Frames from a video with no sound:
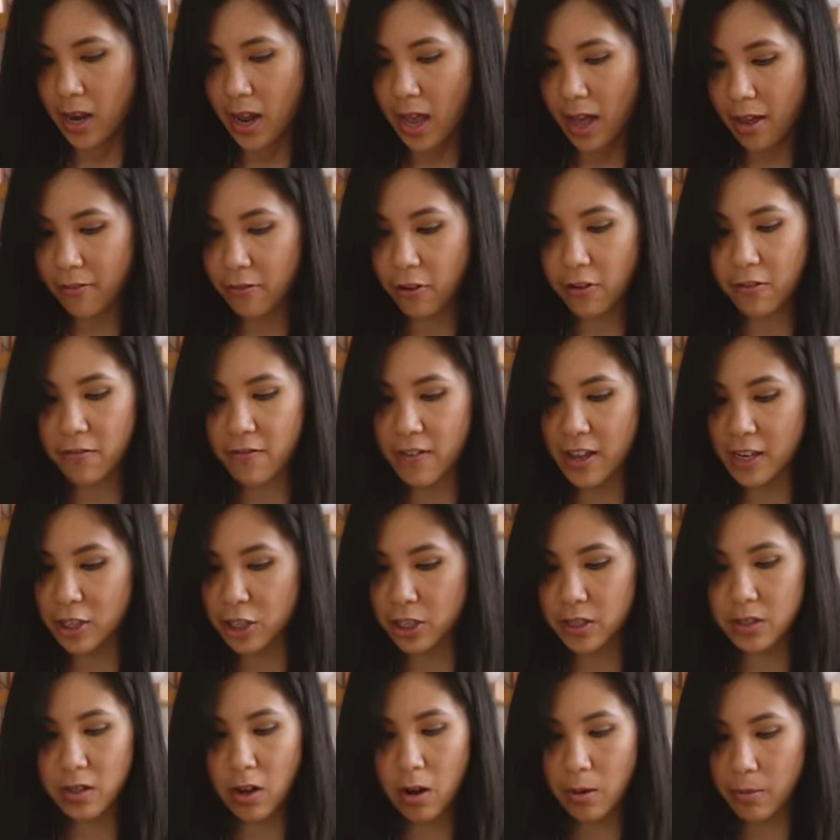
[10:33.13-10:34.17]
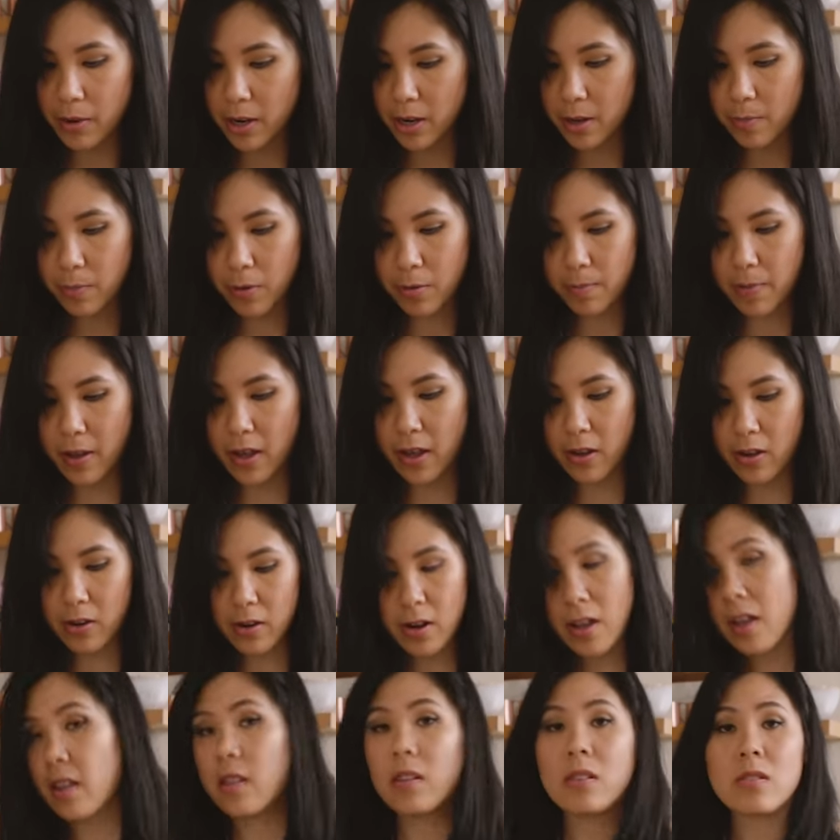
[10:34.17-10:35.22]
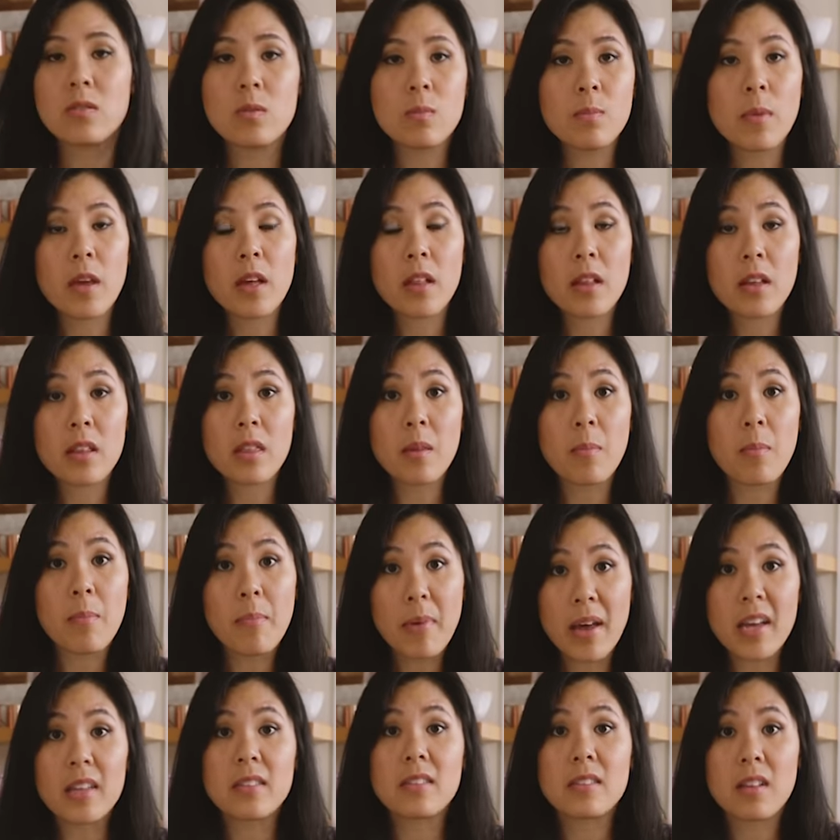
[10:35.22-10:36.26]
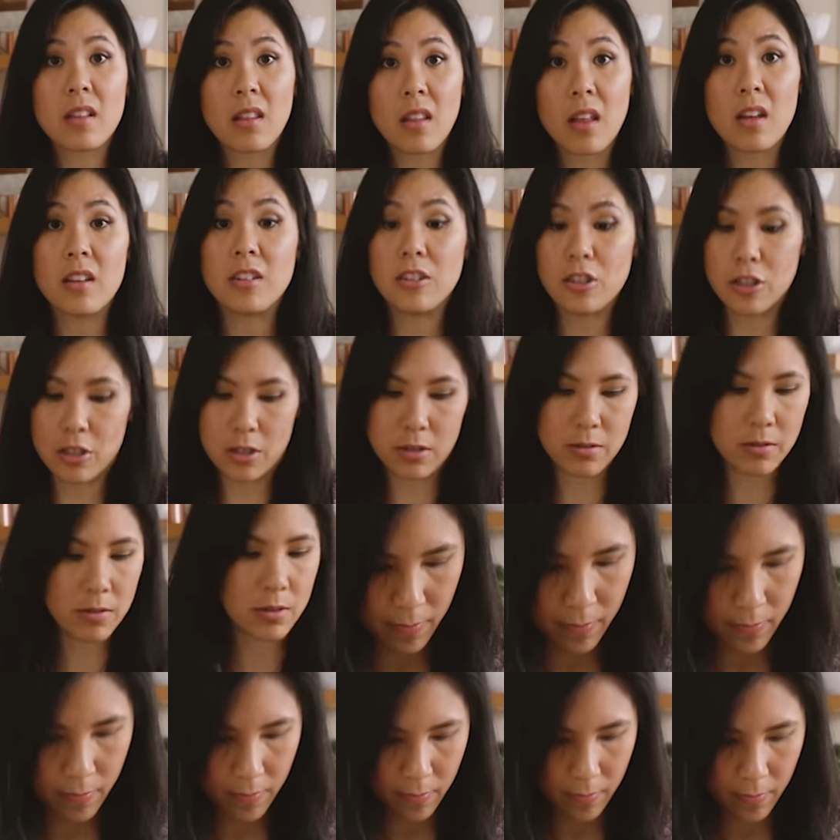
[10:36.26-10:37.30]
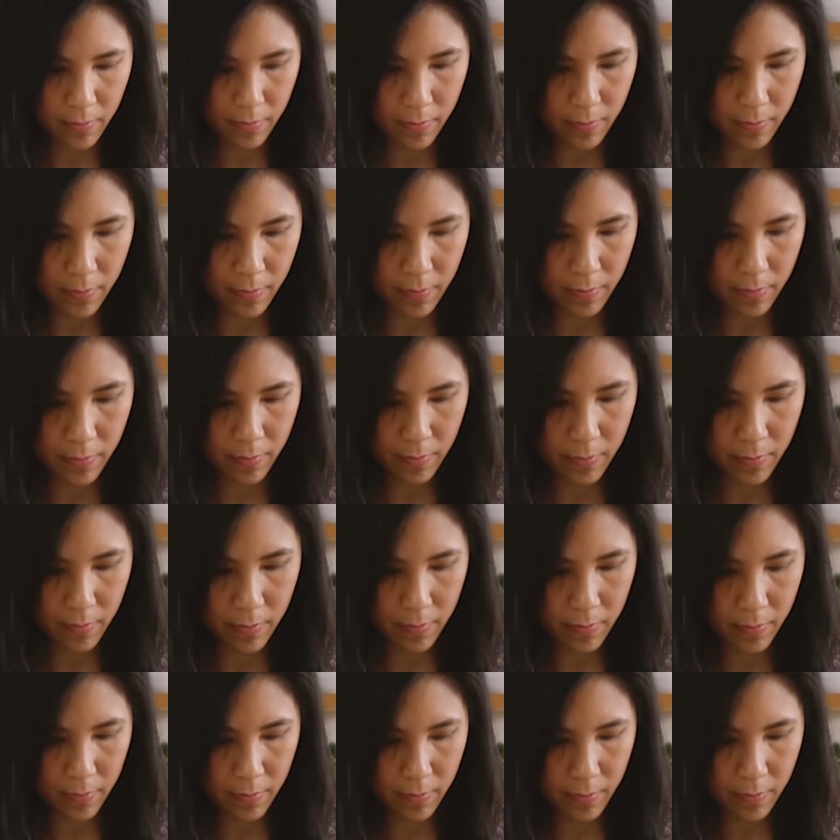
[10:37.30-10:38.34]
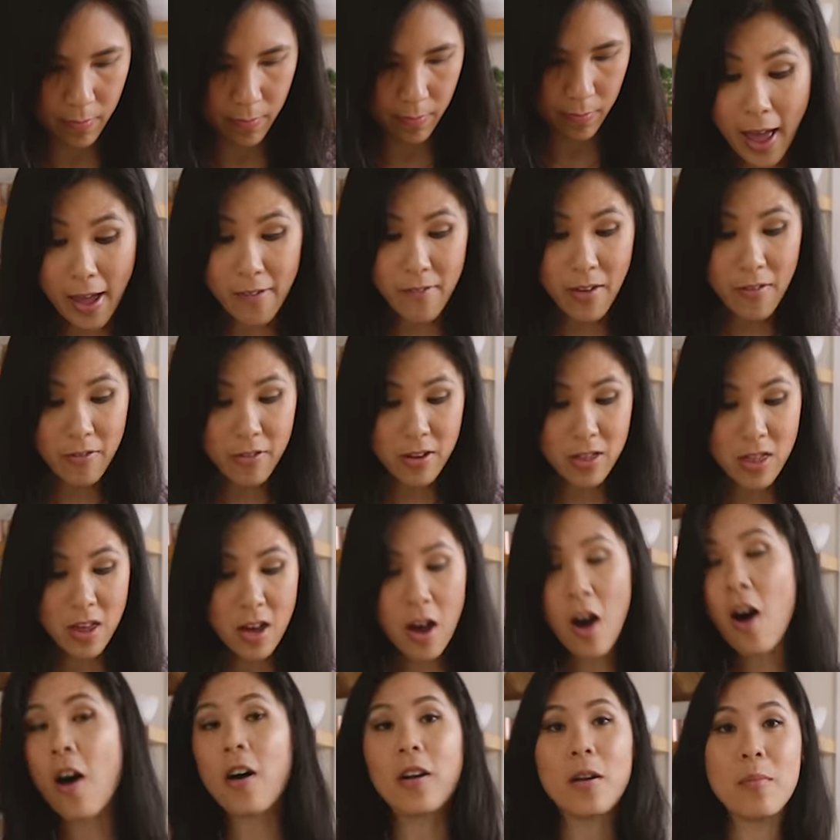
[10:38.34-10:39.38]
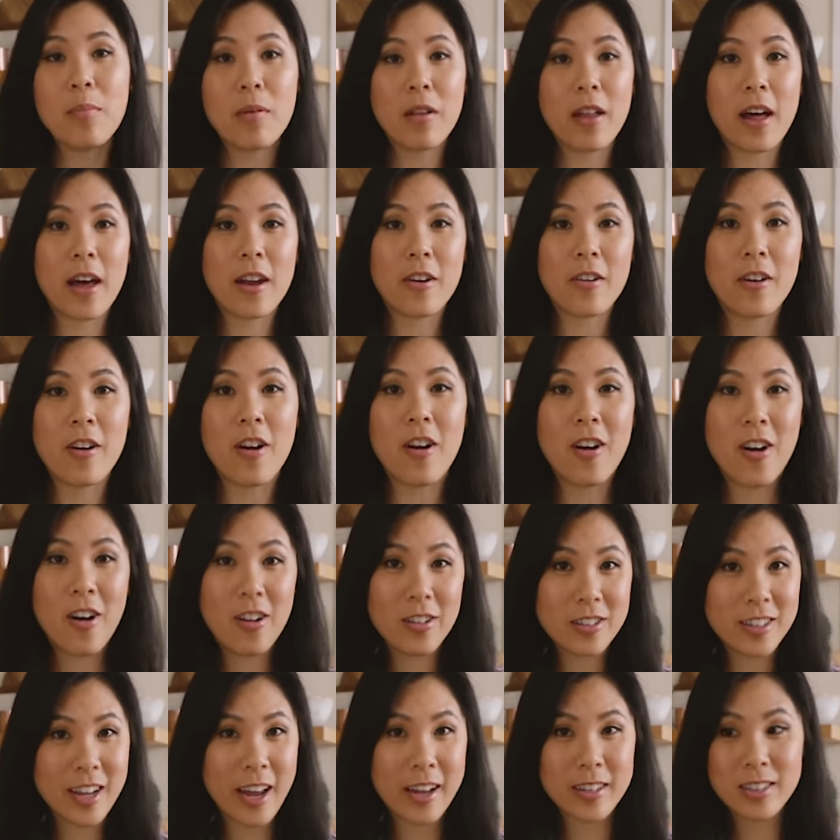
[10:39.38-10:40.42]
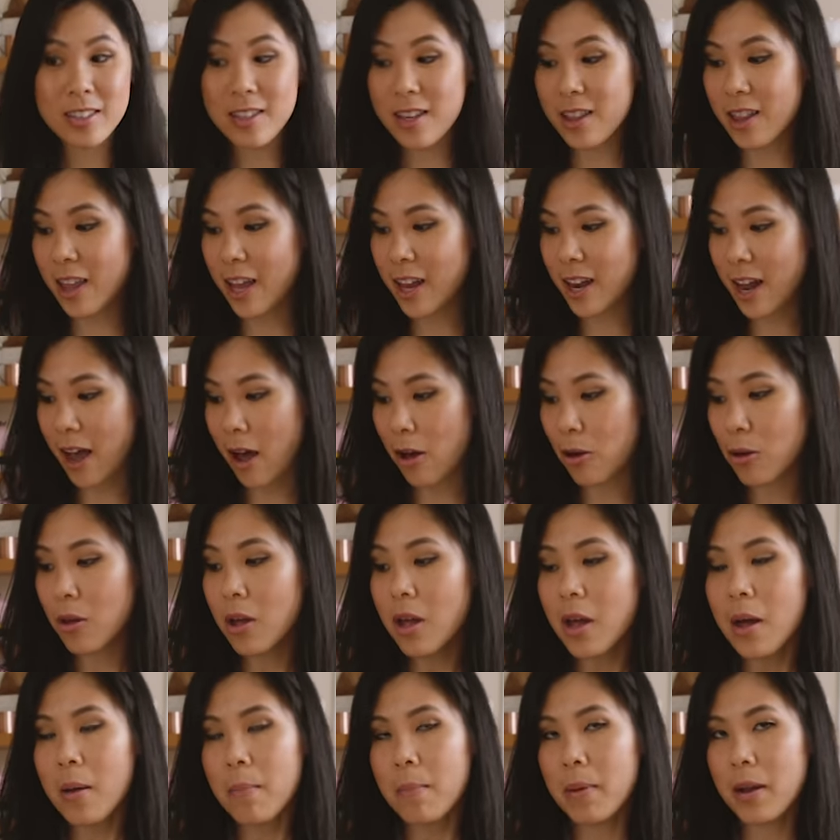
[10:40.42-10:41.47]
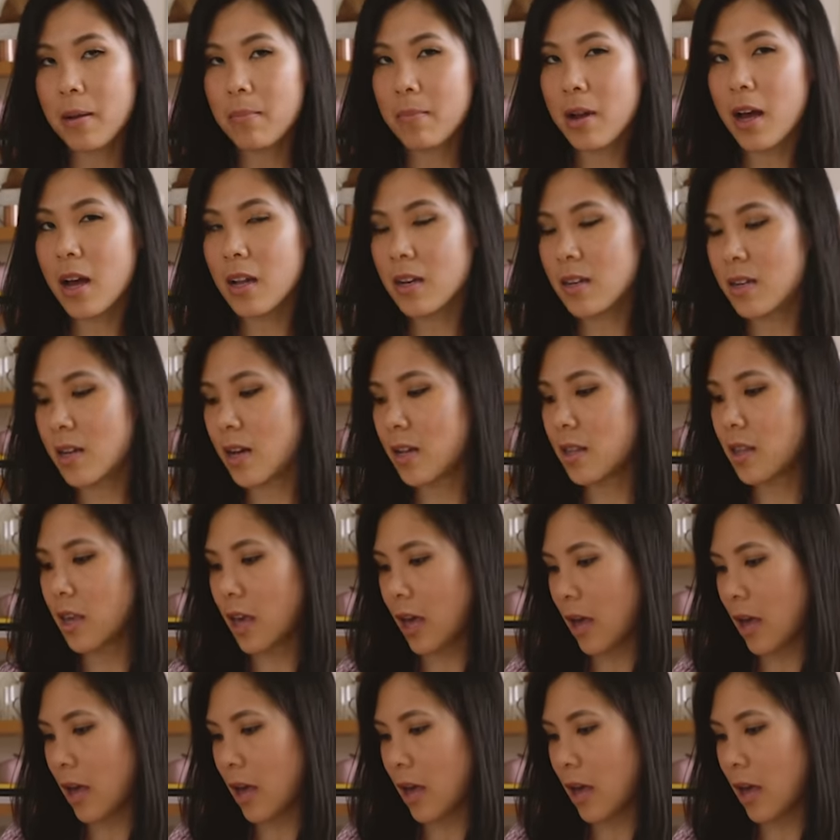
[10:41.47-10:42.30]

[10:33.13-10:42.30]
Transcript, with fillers: and have your veggies already prepared and this will make like the best lunch. All right, so I have everything on a platter, all nicely laid out, but I'm not done